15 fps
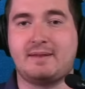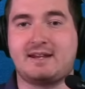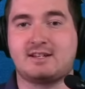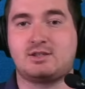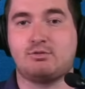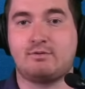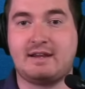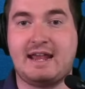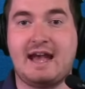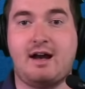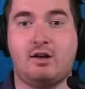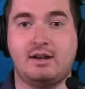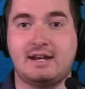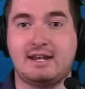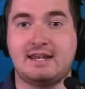because the
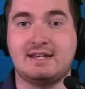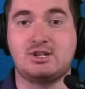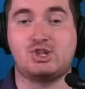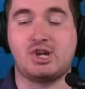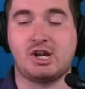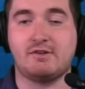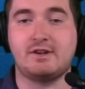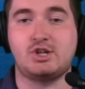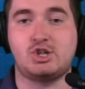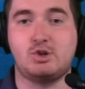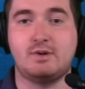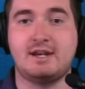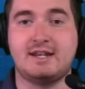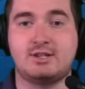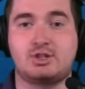reality is Jerry
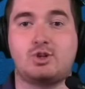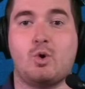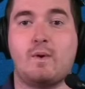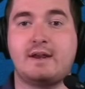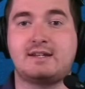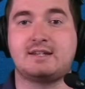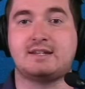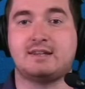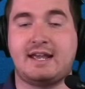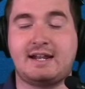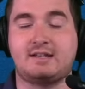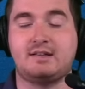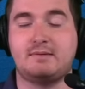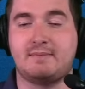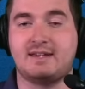Jeudy is going to
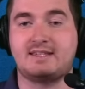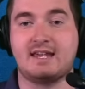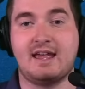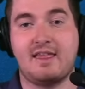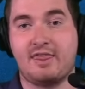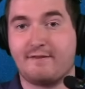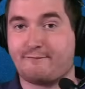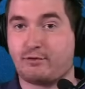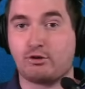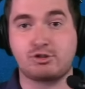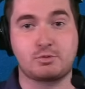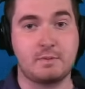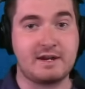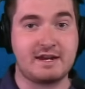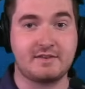likely miss the
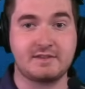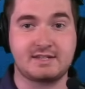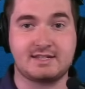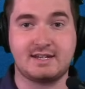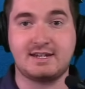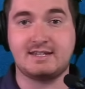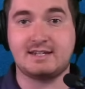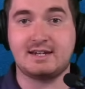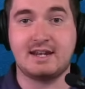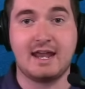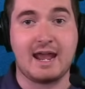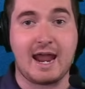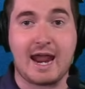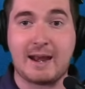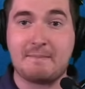first week of the season
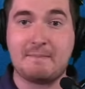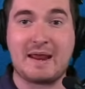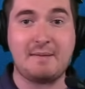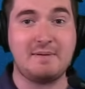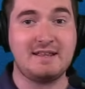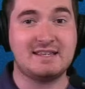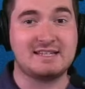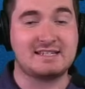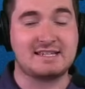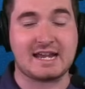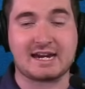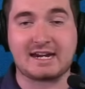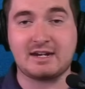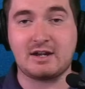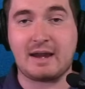and maybe the
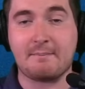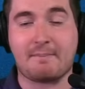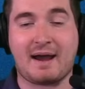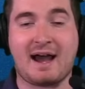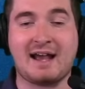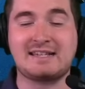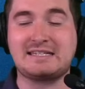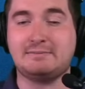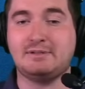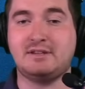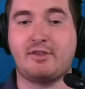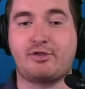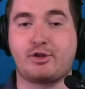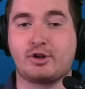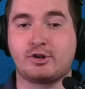second and possibly the
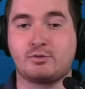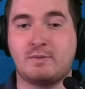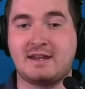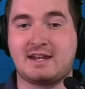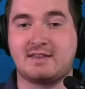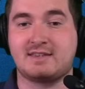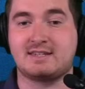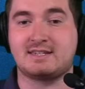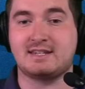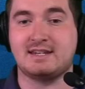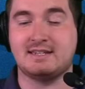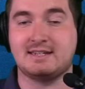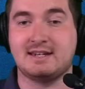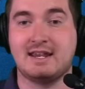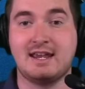third week of the
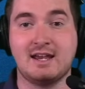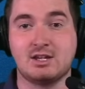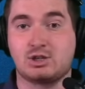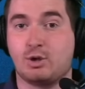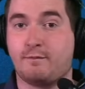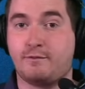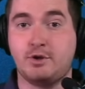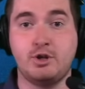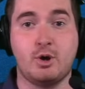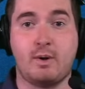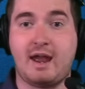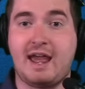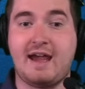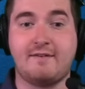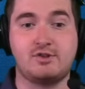season. So if you don't
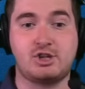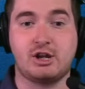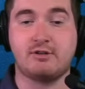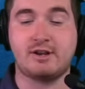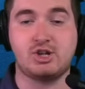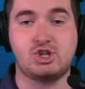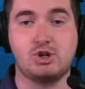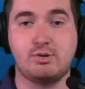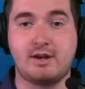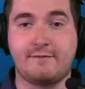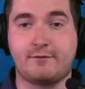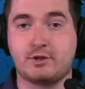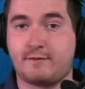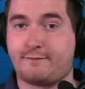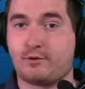have Jerry Jeudy
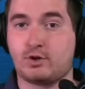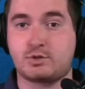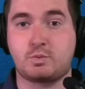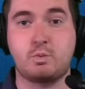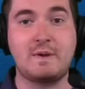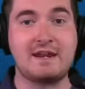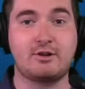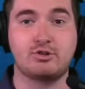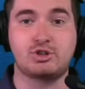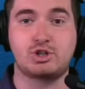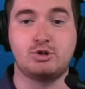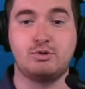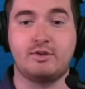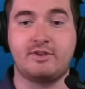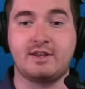for the first week or
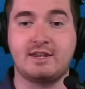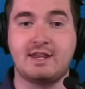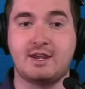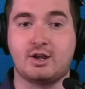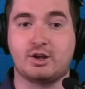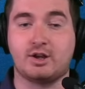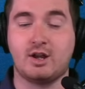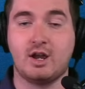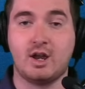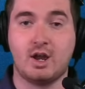two of the year,